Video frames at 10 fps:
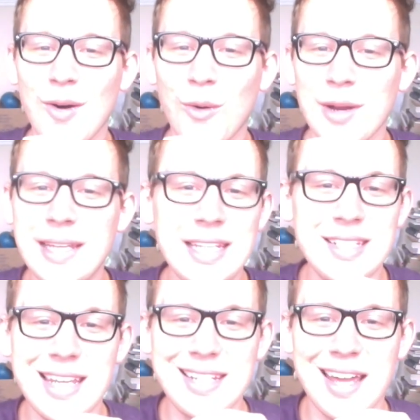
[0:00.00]
Or any
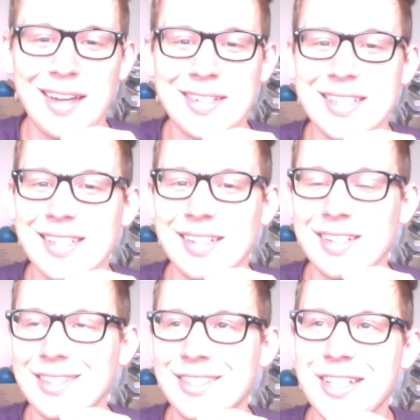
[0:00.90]
details.
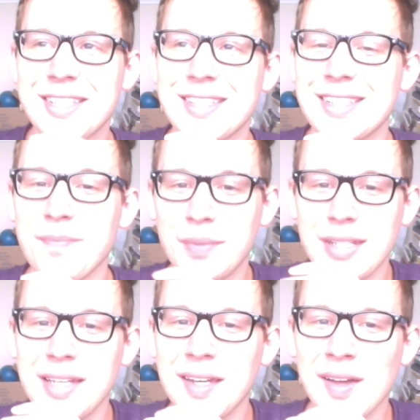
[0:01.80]
Just
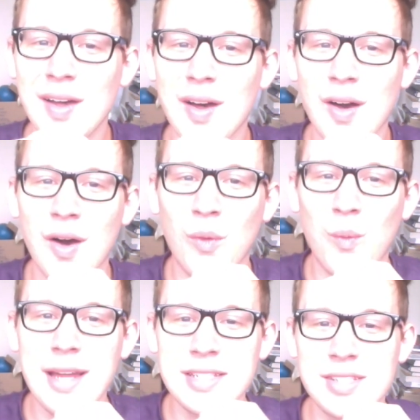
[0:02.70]
simply a
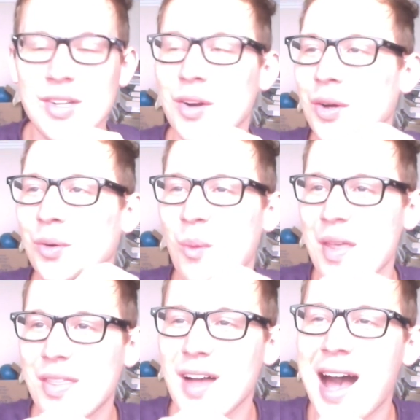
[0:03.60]
white circle
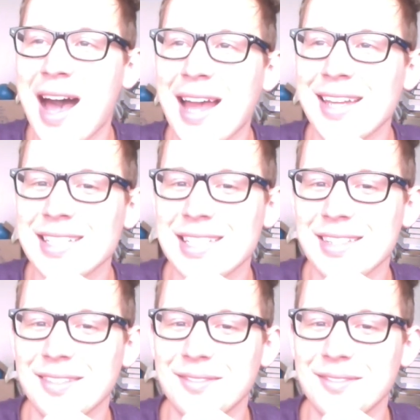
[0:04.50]
with eyes.